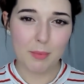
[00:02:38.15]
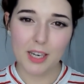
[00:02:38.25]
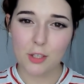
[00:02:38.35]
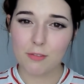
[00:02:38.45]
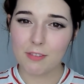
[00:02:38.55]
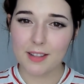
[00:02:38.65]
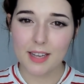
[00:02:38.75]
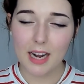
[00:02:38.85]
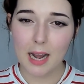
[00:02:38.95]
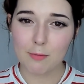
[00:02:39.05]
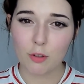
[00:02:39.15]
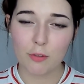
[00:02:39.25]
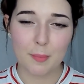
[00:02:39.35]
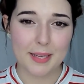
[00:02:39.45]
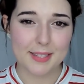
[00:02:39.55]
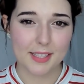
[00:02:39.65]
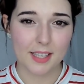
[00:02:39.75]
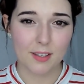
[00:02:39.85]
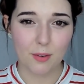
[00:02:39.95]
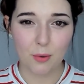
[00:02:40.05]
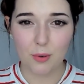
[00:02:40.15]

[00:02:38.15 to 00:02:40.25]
but I don't find that harmful for my skin